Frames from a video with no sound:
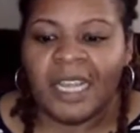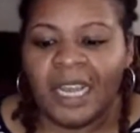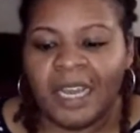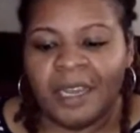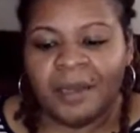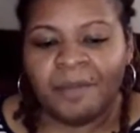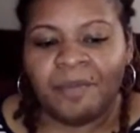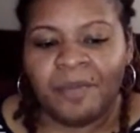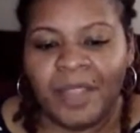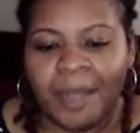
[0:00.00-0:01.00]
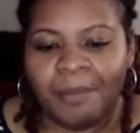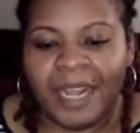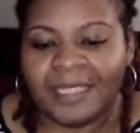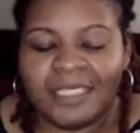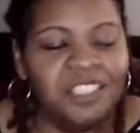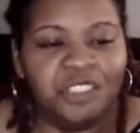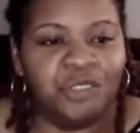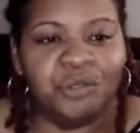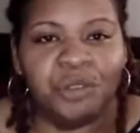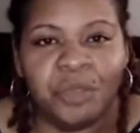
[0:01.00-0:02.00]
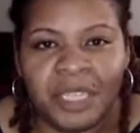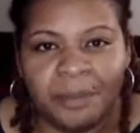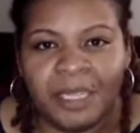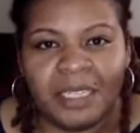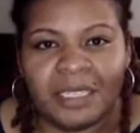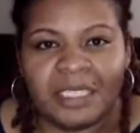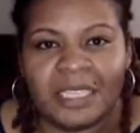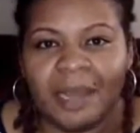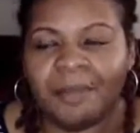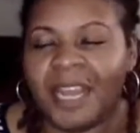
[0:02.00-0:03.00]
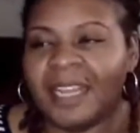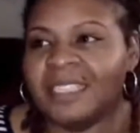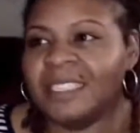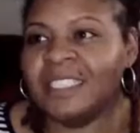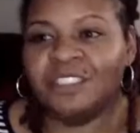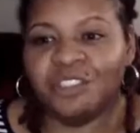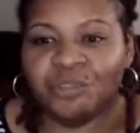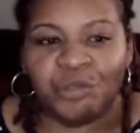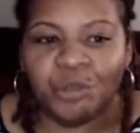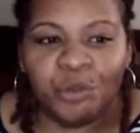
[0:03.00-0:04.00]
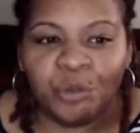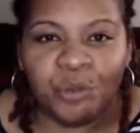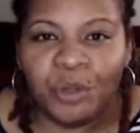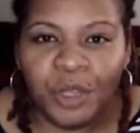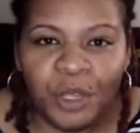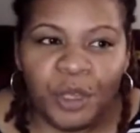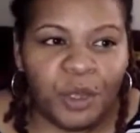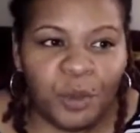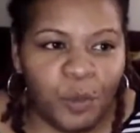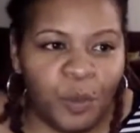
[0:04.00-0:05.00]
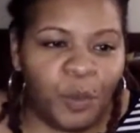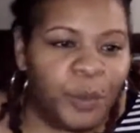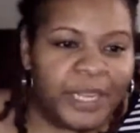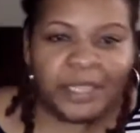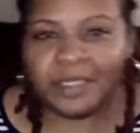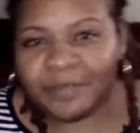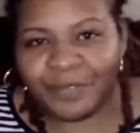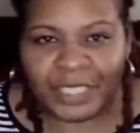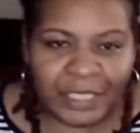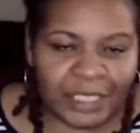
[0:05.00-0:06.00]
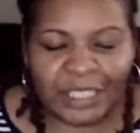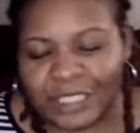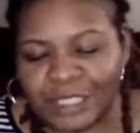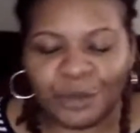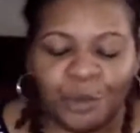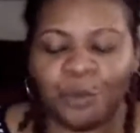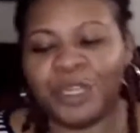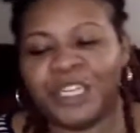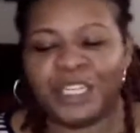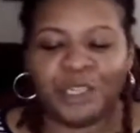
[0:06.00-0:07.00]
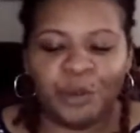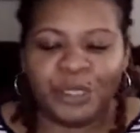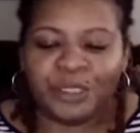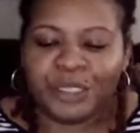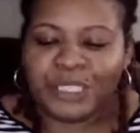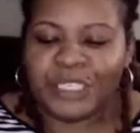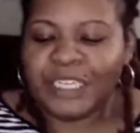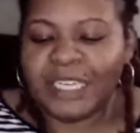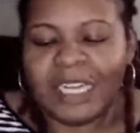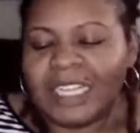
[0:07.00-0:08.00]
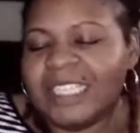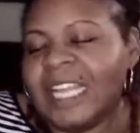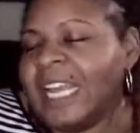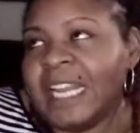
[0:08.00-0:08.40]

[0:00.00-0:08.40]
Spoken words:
I'm not teaching you no gimmicks. I'm not teaching you no quick fixes, no one hitter quitters or nothing like that.